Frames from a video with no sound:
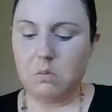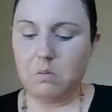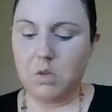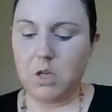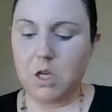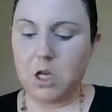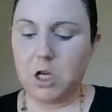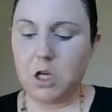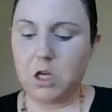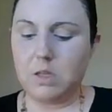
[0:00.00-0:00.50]

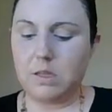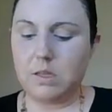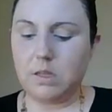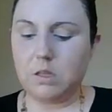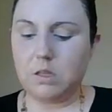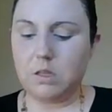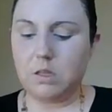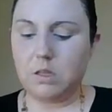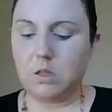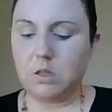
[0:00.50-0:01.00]
because
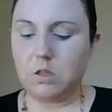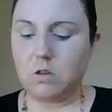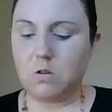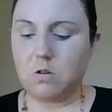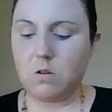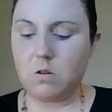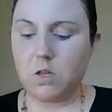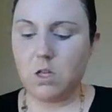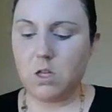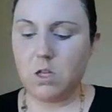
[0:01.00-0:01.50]
it's
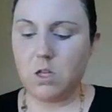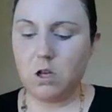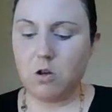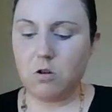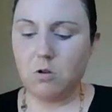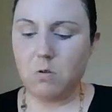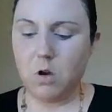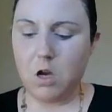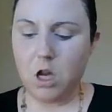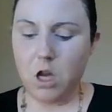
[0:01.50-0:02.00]
starting to
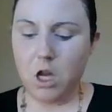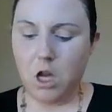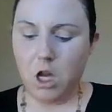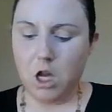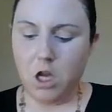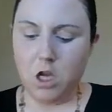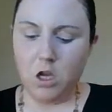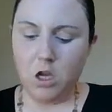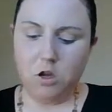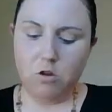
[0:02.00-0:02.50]
go,
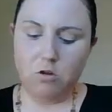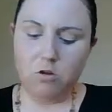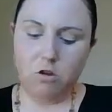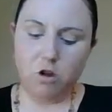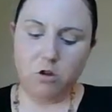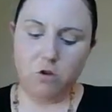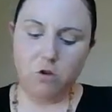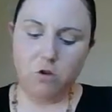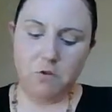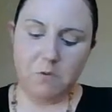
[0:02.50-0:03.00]
you
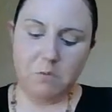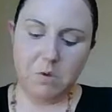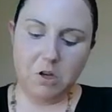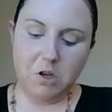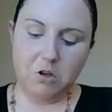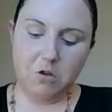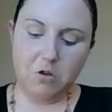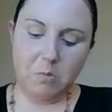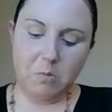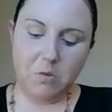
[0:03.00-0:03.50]
use
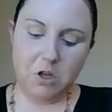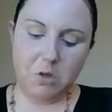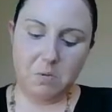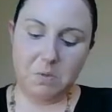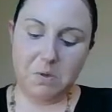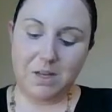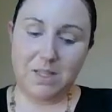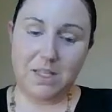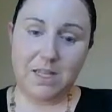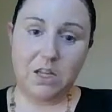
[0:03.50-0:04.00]
me too much,
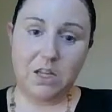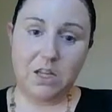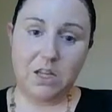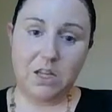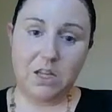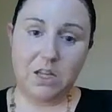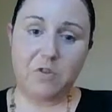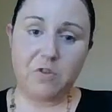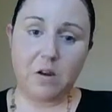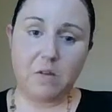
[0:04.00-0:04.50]
because I use
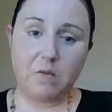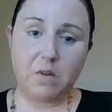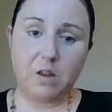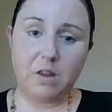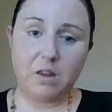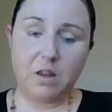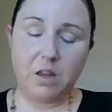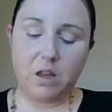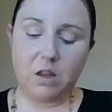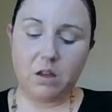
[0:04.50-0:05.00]
it for
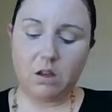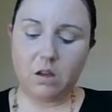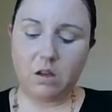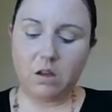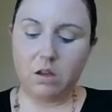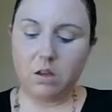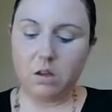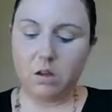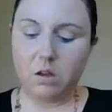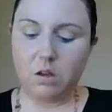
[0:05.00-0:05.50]
everything,
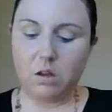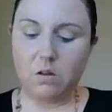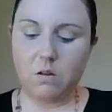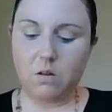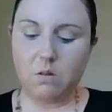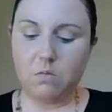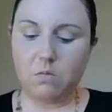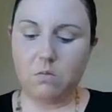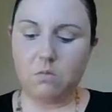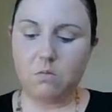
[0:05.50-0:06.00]
you
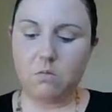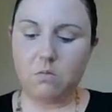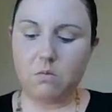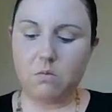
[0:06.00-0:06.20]
know.